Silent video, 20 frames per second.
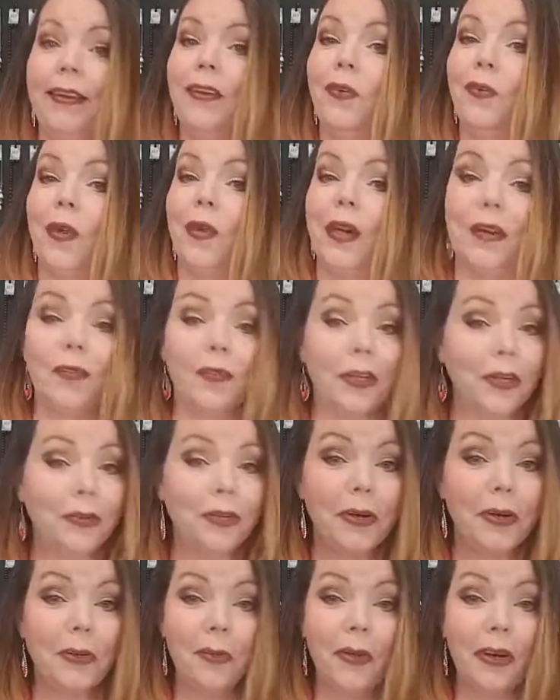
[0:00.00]
Whatever you
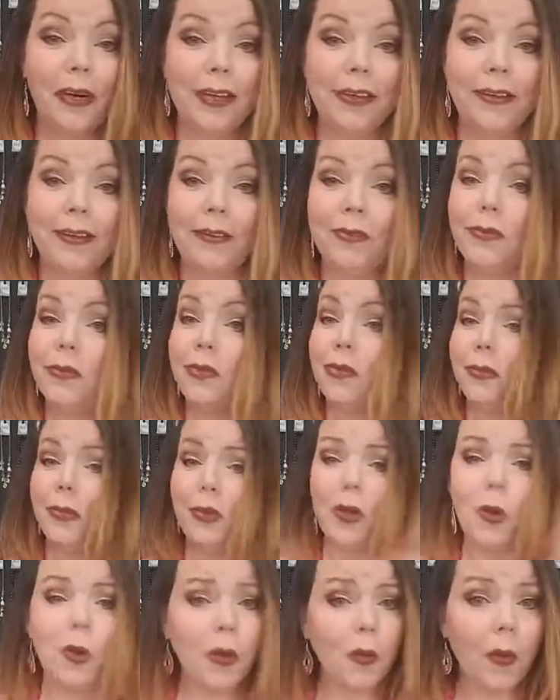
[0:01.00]
don't want to use,
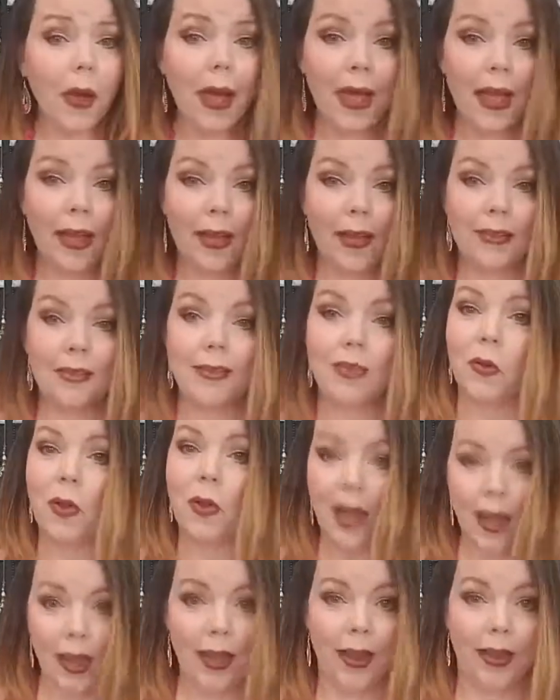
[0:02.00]
throw it away. It's
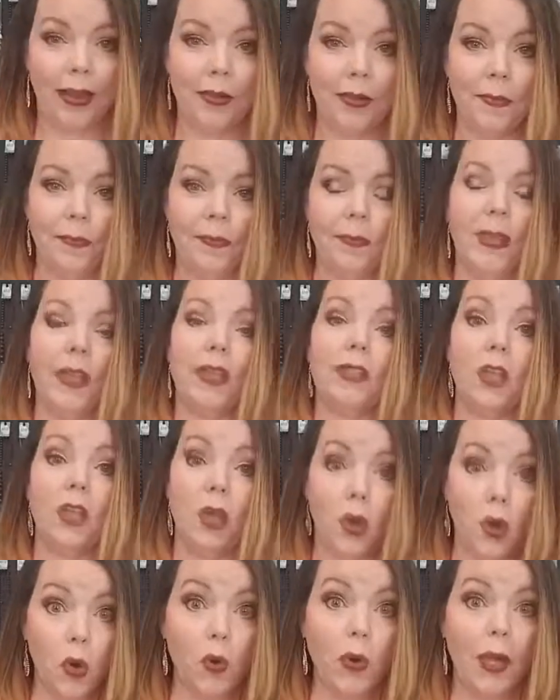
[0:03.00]
okay. It's
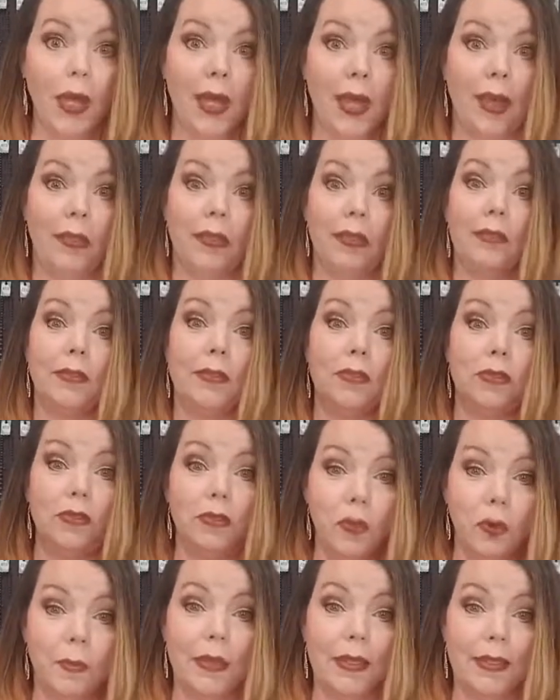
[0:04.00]
okay. This is
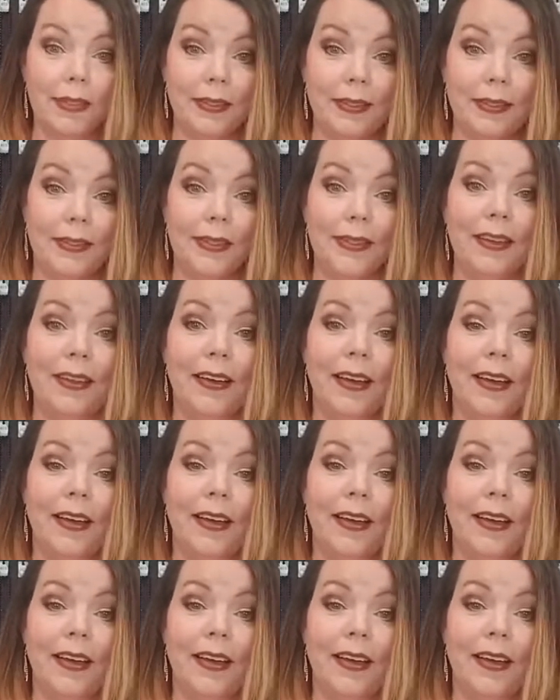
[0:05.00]
your business.